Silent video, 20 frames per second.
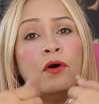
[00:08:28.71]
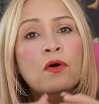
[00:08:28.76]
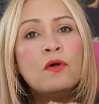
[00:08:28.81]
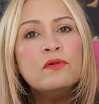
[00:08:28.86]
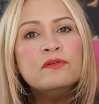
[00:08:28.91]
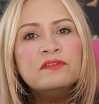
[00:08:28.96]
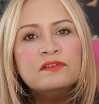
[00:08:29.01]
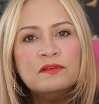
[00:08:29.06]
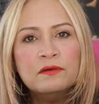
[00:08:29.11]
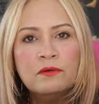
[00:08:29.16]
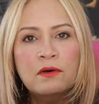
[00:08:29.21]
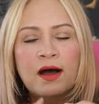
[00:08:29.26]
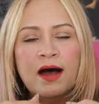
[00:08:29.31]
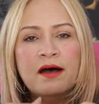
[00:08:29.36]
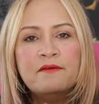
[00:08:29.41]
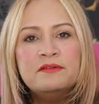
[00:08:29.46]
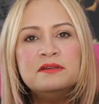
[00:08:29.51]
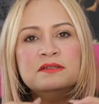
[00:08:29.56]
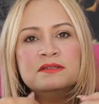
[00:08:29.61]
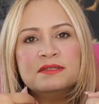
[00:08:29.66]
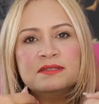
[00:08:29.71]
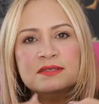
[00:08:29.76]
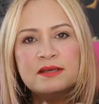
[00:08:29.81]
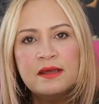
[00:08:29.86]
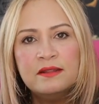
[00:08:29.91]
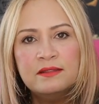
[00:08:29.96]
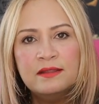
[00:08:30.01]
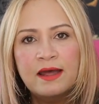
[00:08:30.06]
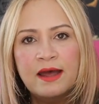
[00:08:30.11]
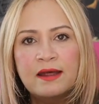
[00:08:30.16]
Also, having
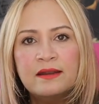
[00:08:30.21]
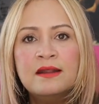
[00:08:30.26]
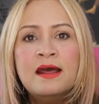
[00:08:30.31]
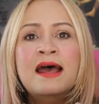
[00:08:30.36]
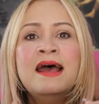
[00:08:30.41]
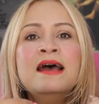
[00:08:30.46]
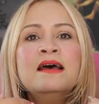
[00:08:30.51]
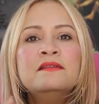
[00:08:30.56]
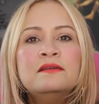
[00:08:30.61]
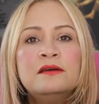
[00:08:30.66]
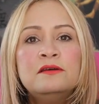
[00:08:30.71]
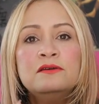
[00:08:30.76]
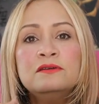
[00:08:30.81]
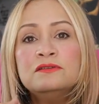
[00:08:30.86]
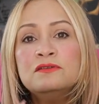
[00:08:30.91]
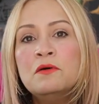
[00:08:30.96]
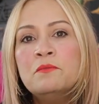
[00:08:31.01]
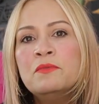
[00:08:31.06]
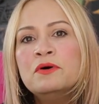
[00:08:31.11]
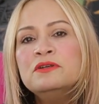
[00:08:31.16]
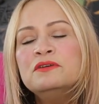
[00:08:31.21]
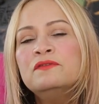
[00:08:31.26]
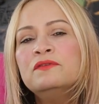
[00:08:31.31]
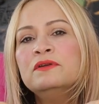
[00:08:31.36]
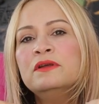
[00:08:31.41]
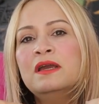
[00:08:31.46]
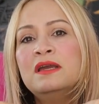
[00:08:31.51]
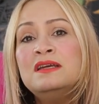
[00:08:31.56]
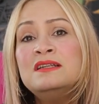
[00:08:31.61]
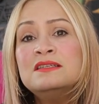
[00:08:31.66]
said that, thank you so much for
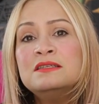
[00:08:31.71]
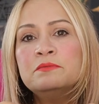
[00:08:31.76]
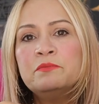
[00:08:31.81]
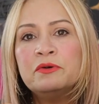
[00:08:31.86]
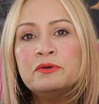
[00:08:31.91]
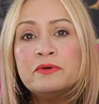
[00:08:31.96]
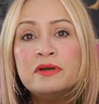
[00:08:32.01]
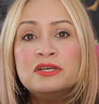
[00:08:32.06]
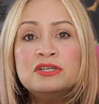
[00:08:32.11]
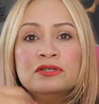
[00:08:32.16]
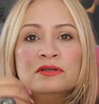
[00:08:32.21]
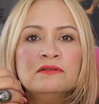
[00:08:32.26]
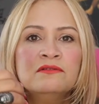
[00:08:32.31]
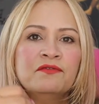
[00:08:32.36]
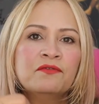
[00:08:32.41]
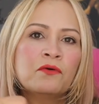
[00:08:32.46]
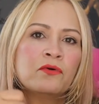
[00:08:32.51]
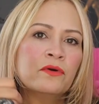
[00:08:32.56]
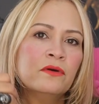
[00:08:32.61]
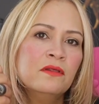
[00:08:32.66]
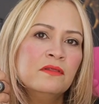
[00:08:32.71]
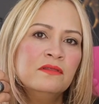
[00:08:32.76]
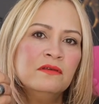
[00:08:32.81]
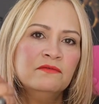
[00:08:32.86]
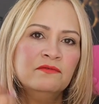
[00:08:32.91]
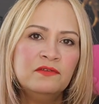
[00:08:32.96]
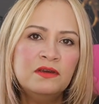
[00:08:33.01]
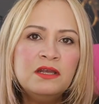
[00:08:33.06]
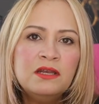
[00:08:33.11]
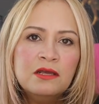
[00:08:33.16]
the inspiration for the
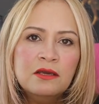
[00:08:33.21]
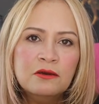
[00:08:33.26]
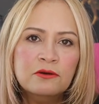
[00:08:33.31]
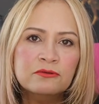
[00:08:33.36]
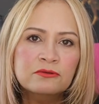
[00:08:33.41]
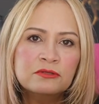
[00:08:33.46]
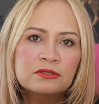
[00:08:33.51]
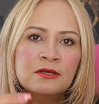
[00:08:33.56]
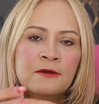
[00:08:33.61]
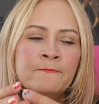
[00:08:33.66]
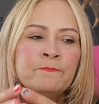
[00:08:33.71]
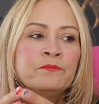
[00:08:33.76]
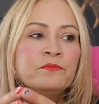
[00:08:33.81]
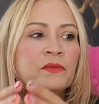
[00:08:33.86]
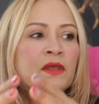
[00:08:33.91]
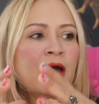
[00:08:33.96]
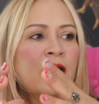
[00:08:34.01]
videos.